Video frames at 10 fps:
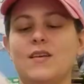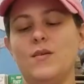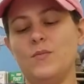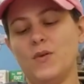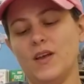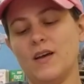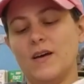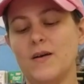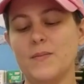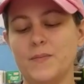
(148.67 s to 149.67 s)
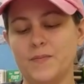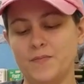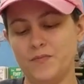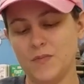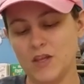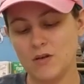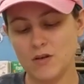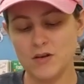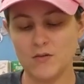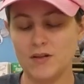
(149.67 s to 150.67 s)
But you can
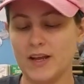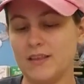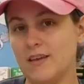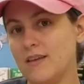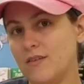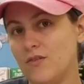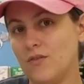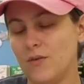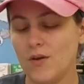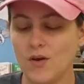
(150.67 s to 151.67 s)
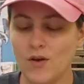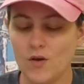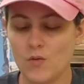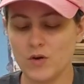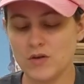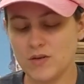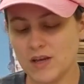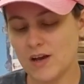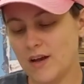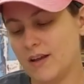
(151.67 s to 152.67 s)
do it like this, or you can
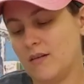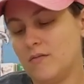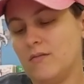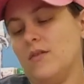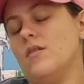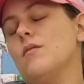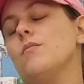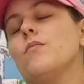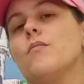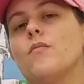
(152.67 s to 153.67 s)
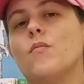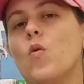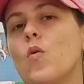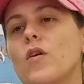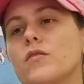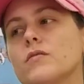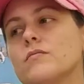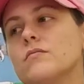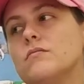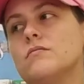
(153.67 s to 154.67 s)
cut more
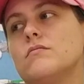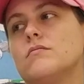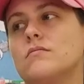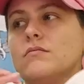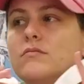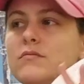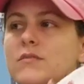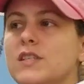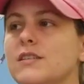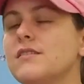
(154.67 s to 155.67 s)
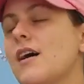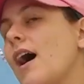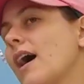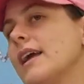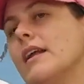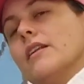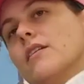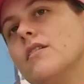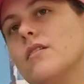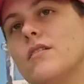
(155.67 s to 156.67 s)
designed,
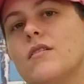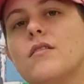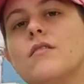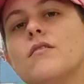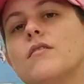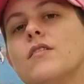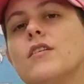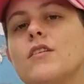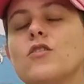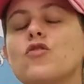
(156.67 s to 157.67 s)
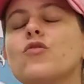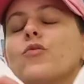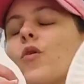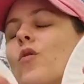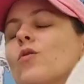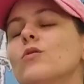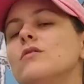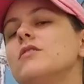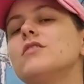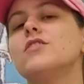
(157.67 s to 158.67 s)
controlled
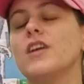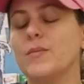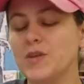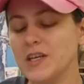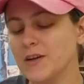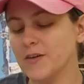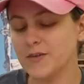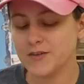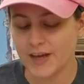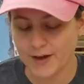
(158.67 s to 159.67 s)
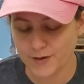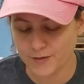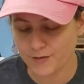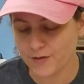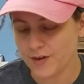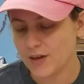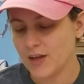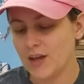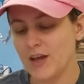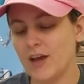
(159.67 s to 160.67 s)
shaped ears out
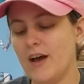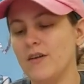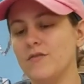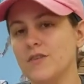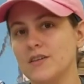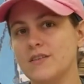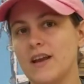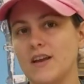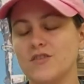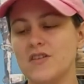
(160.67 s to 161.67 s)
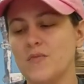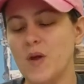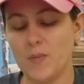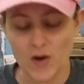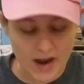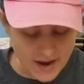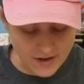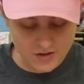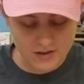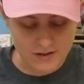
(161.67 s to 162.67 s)
of this second sheet of paper. I
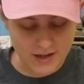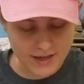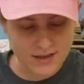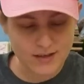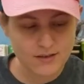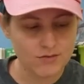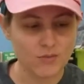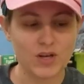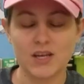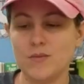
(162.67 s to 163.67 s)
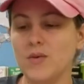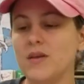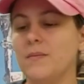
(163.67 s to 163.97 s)
actually like this, so I'm going to keep it.